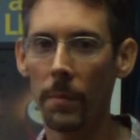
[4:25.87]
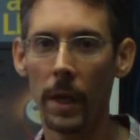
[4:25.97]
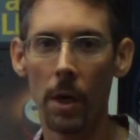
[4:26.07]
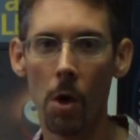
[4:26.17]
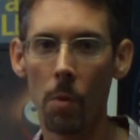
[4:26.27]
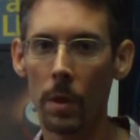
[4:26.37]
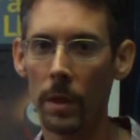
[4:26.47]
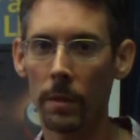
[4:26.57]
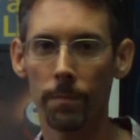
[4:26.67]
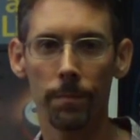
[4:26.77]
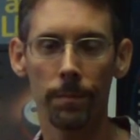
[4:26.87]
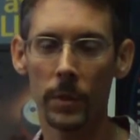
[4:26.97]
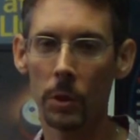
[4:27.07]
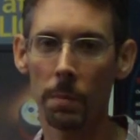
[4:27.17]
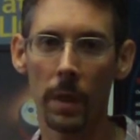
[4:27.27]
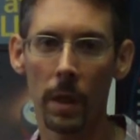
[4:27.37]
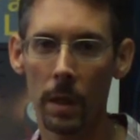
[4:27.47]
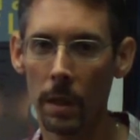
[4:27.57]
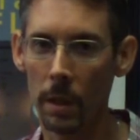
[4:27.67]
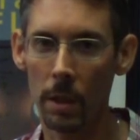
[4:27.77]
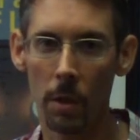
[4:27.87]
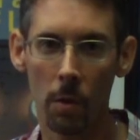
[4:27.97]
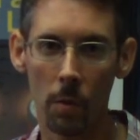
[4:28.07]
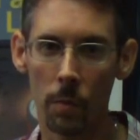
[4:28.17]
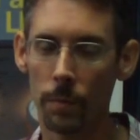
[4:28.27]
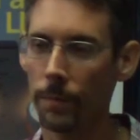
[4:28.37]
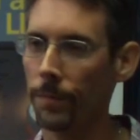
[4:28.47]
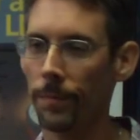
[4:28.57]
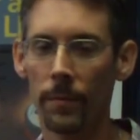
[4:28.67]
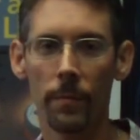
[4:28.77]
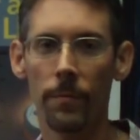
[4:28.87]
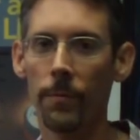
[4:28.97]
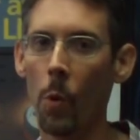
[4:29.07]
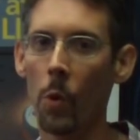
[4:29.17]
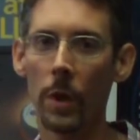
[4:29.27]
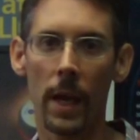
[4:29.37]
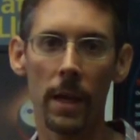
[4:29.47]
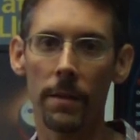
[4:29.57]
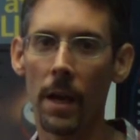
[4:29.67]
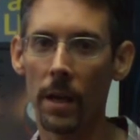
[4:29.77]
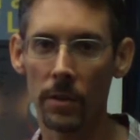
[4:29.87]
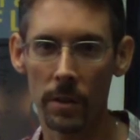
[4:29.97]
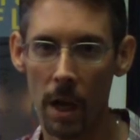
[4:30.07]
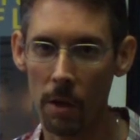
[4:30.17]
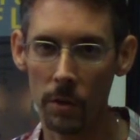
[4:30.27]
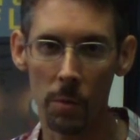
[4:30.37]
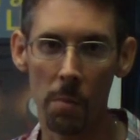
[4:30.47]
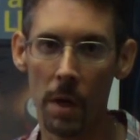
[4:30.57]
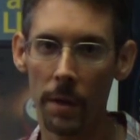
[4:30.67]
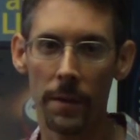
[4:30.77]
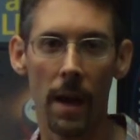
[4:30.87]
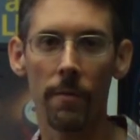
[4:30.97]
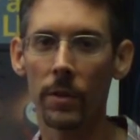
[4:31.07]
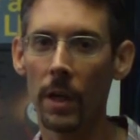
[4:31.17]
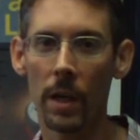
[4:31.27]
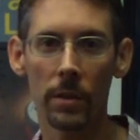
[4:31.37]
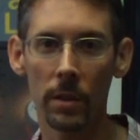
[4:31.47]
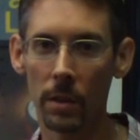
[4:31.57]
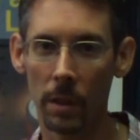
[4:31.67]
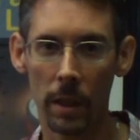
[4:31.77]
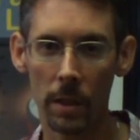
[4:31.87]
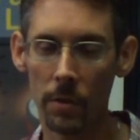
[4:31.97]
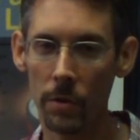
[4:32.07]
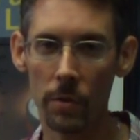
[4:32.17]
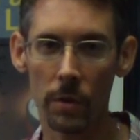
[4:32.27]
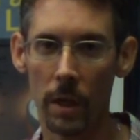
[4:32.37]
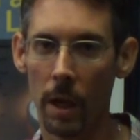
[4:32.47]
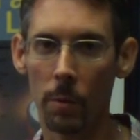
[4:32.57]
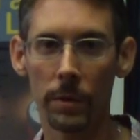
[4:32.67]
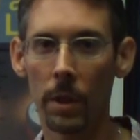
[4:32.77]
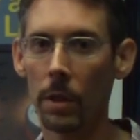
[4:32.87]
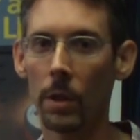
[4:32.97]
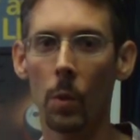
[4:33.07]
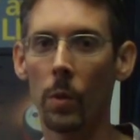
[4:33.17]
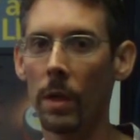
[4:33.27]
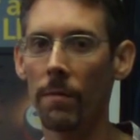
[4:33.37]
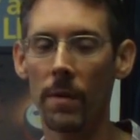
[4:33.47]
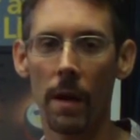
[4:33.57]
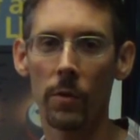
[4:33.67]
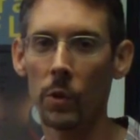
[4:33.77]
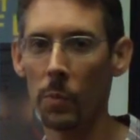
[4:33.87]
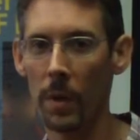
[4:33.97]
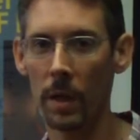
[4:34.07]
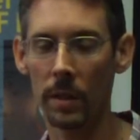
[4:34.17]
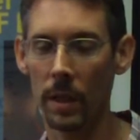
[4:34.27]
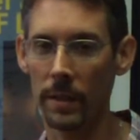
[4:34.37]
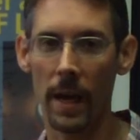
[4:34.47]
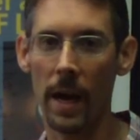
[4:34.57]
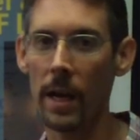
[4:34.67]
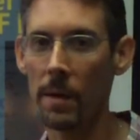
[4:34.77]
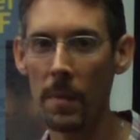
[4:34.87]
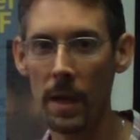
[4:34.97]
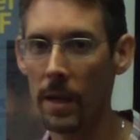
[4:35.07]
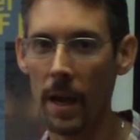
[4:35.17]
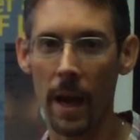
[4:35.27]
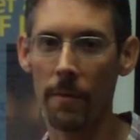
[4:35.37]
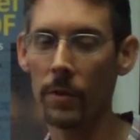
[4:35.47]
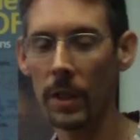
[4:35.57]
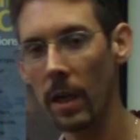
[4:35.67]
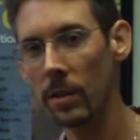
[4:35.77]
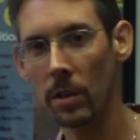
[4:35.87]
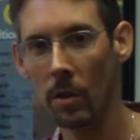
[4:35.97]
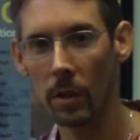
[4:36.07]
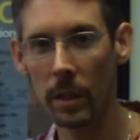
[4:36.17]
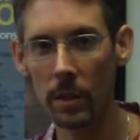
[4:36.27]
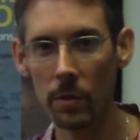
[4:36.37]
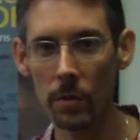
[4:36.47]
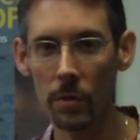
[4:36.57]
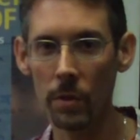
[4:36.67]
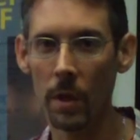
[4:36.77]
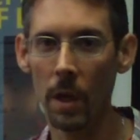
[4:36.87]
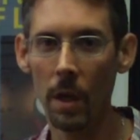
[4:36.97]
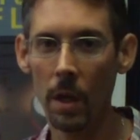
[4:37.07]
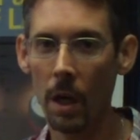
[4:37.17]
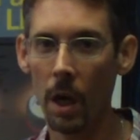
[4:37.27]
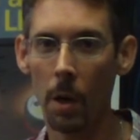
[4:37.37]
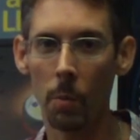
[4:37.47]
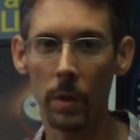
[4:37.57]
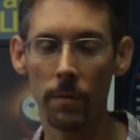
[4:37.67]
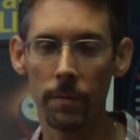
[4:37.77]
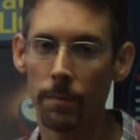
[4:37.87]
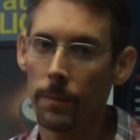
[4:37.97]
They all want to spend $4,000 to $8,000 a month advertising the lasers, and I will tell you that we have never spent a dime advertising our lasers. The